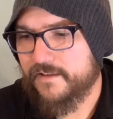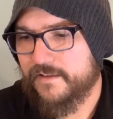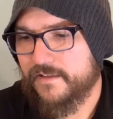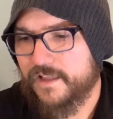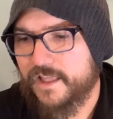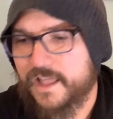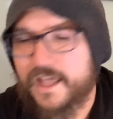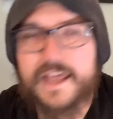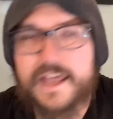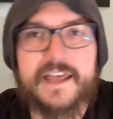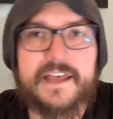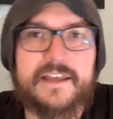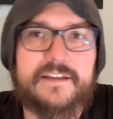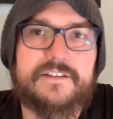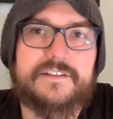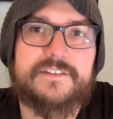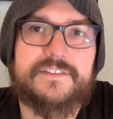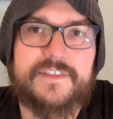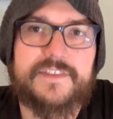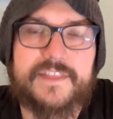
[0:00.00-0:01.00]
And
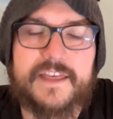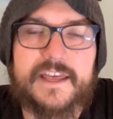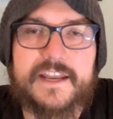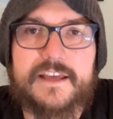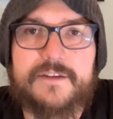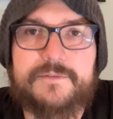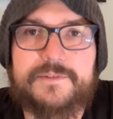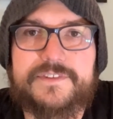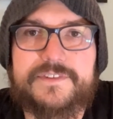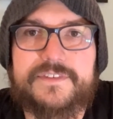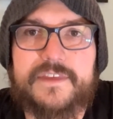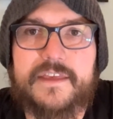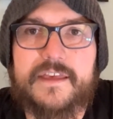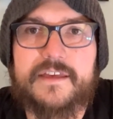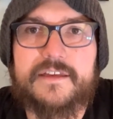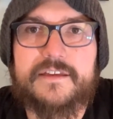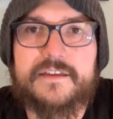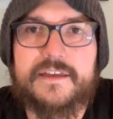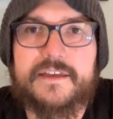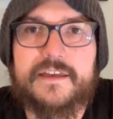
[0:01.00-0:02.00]
to that I would
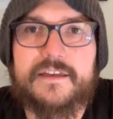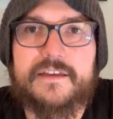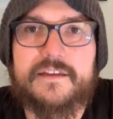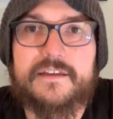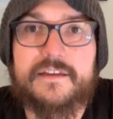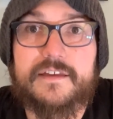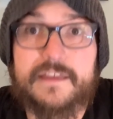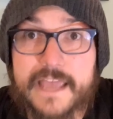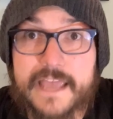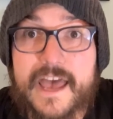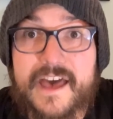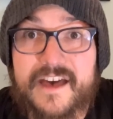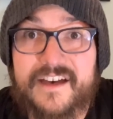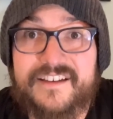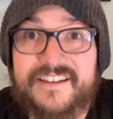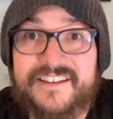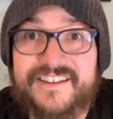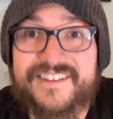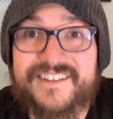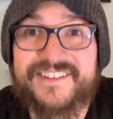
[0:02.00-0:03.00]
say, yeah,
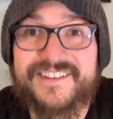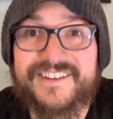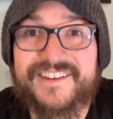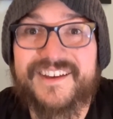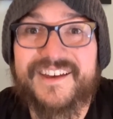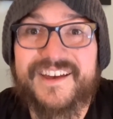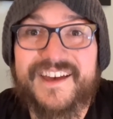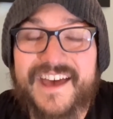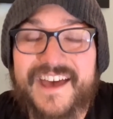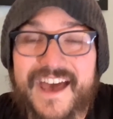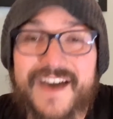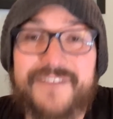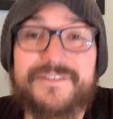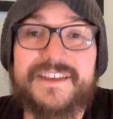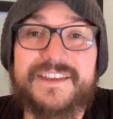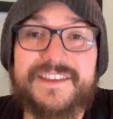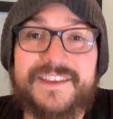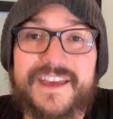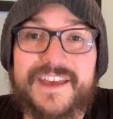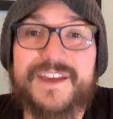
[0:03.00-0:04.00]
having
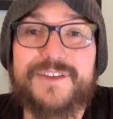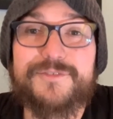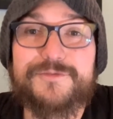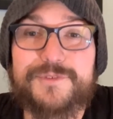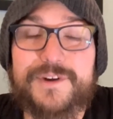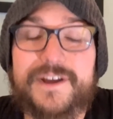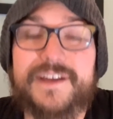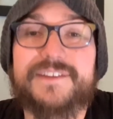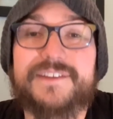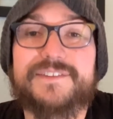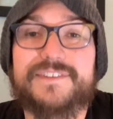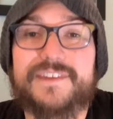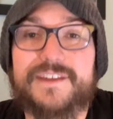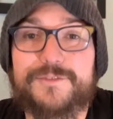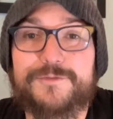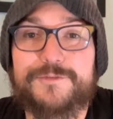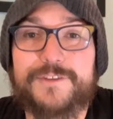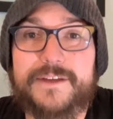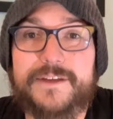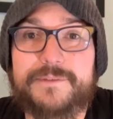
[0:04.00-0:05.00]
gay friends and
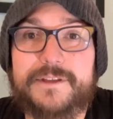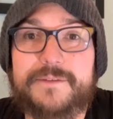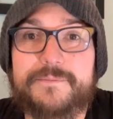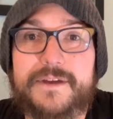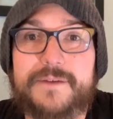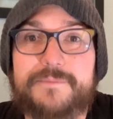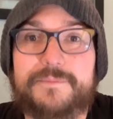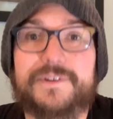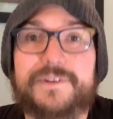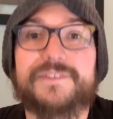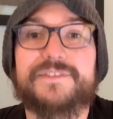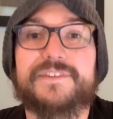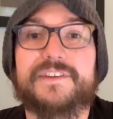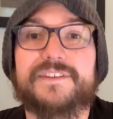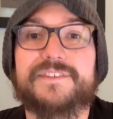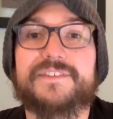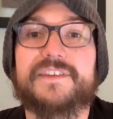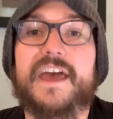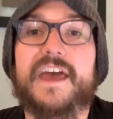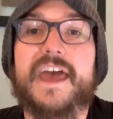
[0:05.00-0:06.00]
family members is
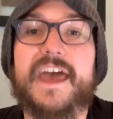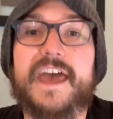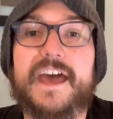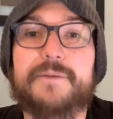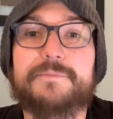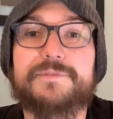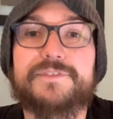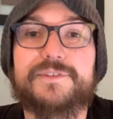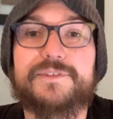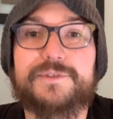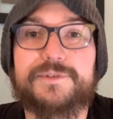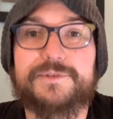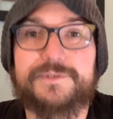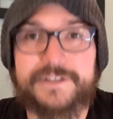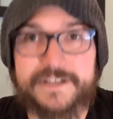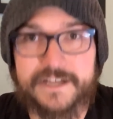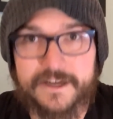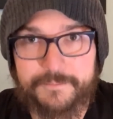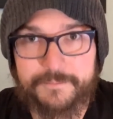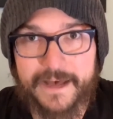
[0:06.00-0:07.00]
absolutely
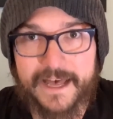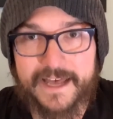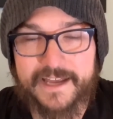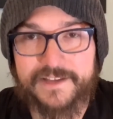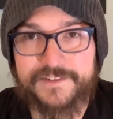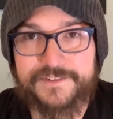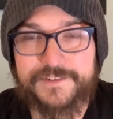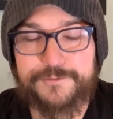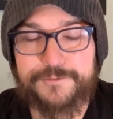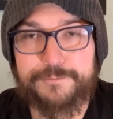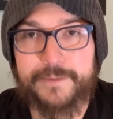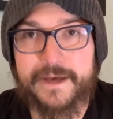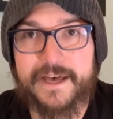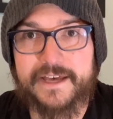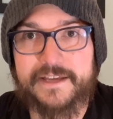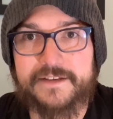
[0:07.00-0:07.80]
a bias of mine.